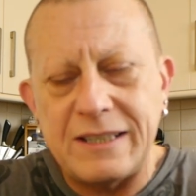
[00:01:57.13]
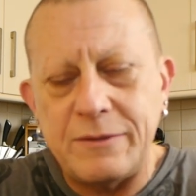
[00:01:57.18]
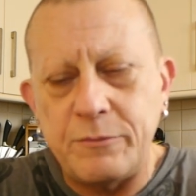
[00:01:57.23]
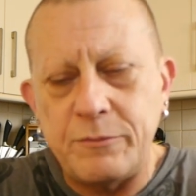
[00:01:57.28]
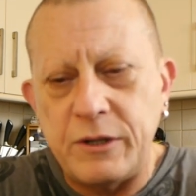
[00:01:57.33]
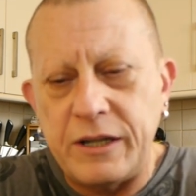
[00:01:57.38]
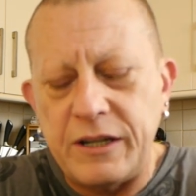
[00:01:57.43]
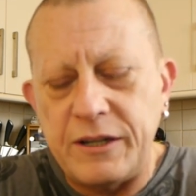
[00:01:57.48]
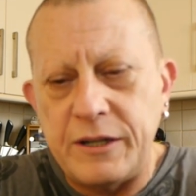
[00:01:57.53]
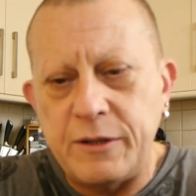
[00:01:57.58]
It,
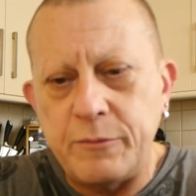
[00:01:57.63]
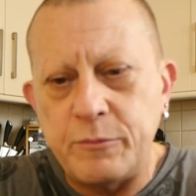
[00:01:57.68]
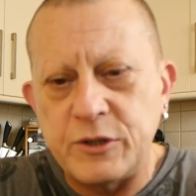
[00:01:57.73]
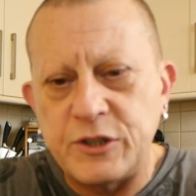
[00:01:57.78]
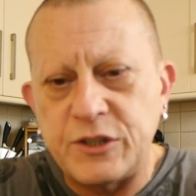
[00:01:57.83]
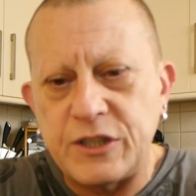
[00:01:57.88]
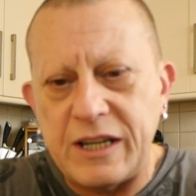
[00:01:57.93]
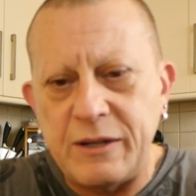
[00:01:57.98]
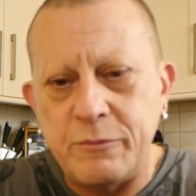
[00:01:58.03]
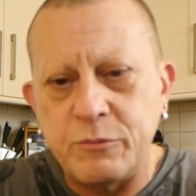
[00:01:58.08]
it,
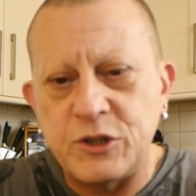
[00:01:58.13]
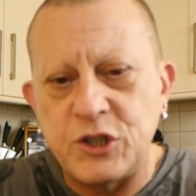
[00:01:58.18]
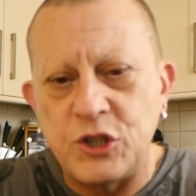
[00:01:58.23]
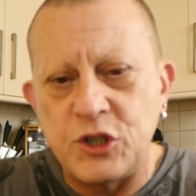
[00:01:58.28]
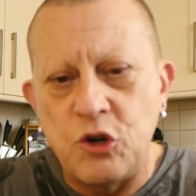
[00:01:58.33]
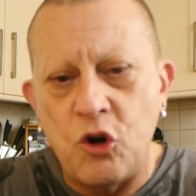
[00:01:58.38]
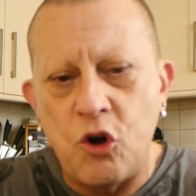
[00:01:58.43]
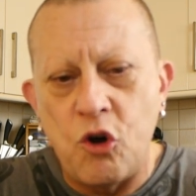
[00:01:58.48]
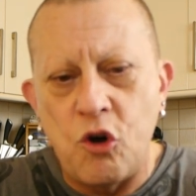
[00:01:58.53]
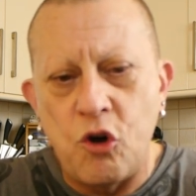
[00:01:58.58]
was it was
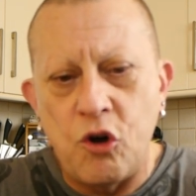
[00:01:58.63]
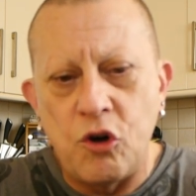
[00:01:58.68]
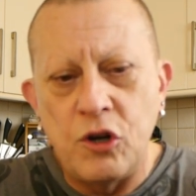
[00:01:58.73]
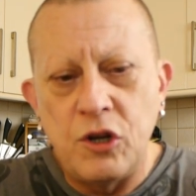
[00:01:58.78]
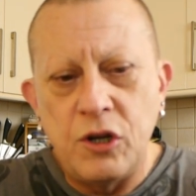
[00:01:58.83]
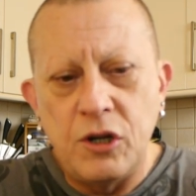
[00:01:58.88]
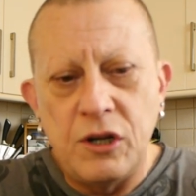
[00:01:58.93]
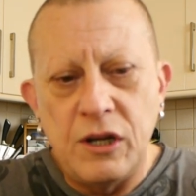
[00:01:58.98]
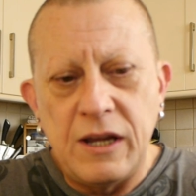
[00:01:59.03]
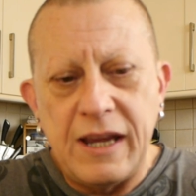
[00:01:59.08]
no,
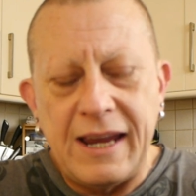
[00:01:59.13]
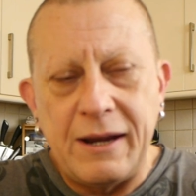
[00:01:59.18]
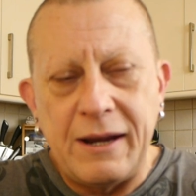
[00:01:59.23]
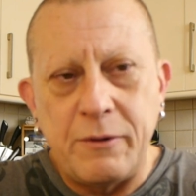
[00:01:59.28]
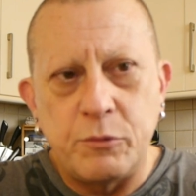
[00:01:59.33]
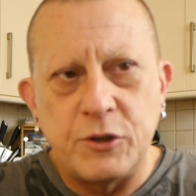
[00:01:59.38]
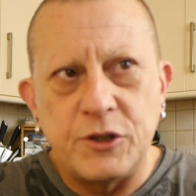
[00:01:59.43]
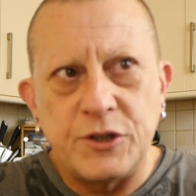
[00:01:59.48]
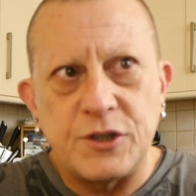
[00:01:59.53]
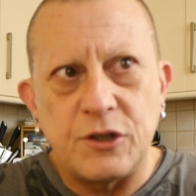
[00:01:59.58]

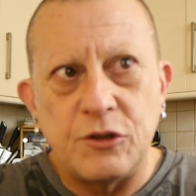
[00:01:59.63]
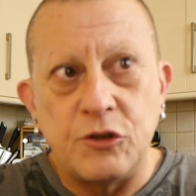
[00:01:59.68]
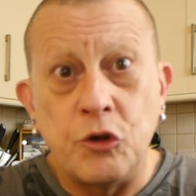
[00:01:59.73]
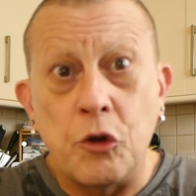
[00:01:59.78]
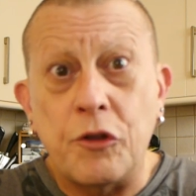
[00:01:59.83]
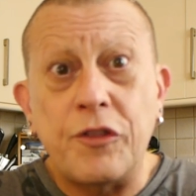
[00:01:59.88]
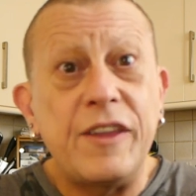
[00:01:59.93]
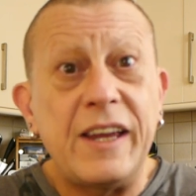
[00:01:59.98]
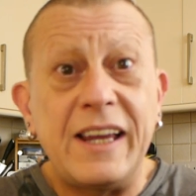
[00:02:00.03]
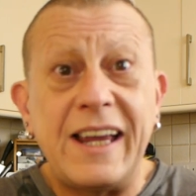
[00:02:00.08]
it was
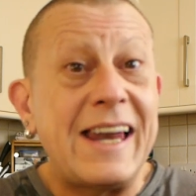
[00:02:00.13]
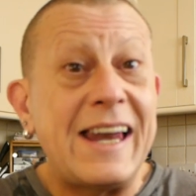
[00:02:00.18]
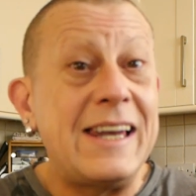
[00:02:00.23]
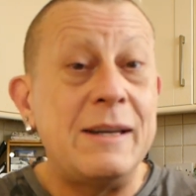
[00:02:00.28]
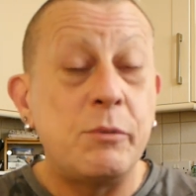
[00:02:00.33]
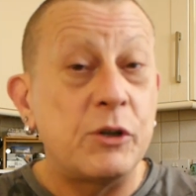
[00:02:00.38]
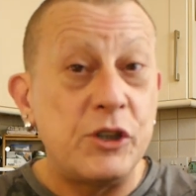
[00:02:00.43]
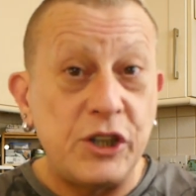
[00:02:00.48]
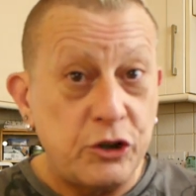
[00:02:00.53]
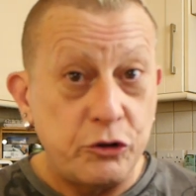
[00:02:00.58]
nothing
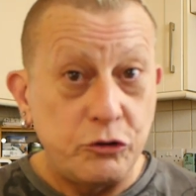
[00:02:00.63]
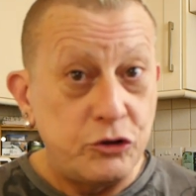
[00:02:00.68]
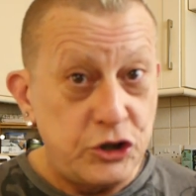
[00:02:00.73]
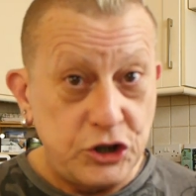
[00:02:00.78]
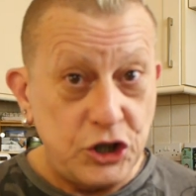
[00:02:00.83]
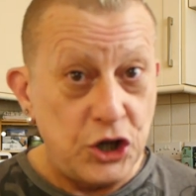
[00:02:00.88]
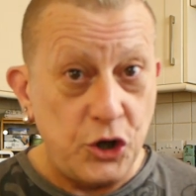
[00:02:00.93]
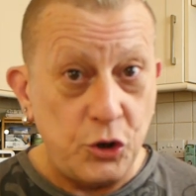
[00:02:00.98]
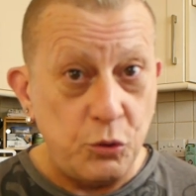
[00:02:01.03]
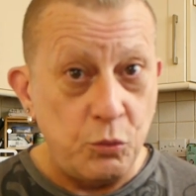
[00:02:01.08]
anybody could
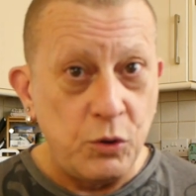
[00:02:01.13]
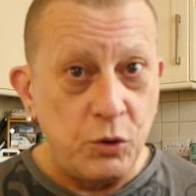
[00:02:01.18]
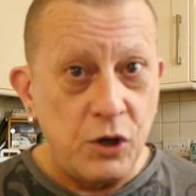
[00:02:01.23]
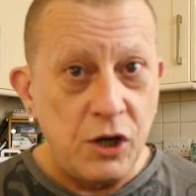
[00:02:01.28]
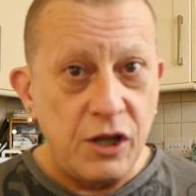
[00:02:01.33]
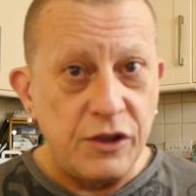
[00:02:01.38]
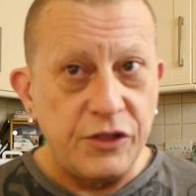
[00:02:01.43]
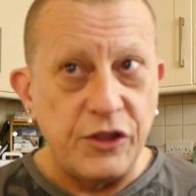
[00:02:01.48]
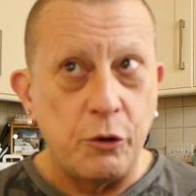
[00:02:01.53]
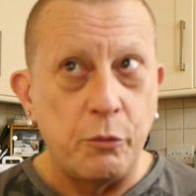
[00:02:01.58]
do.
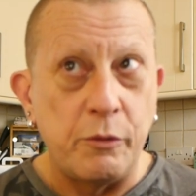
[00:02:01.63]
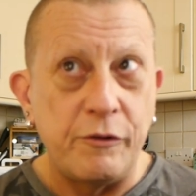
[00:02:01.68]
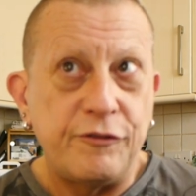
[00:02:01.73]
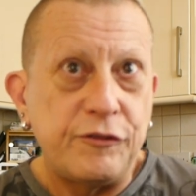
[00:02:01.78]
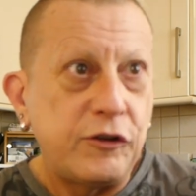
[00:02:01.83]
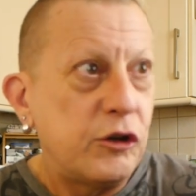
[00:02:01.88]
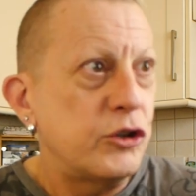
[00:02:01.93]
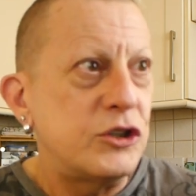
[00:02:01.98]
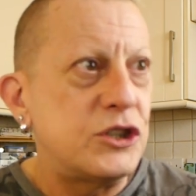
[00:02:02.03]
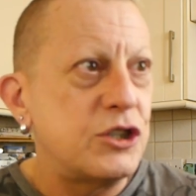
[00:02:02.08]
There were
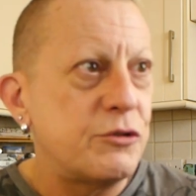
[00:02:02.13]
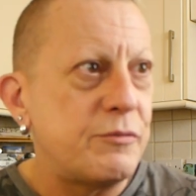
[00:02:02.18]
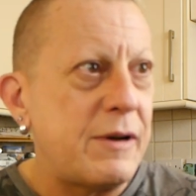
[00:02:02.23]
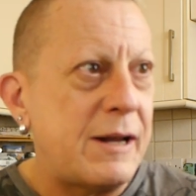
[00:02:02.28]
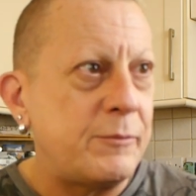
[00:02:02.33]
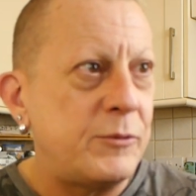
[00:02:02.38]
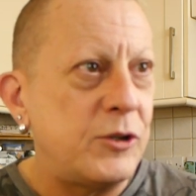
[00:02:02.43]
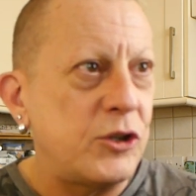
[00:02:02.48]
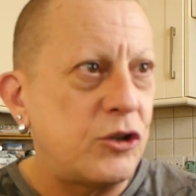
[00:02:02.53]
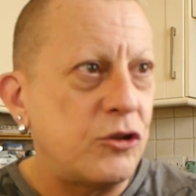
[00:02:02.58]
floods
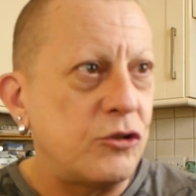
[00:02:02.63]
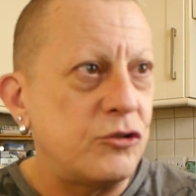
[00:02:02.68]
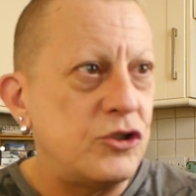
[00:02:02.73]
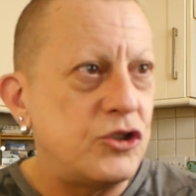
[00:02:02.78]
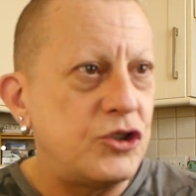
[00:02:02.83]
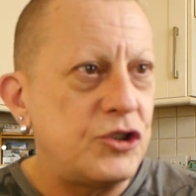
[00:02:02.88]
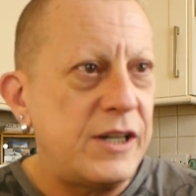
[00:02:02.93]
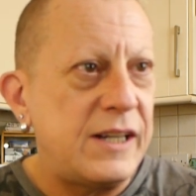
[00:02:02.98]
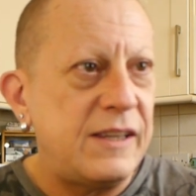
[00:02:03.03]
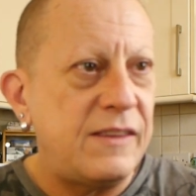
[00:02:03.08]
around the
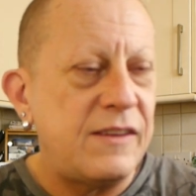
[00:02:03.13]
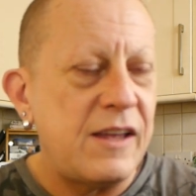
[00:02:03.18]
country.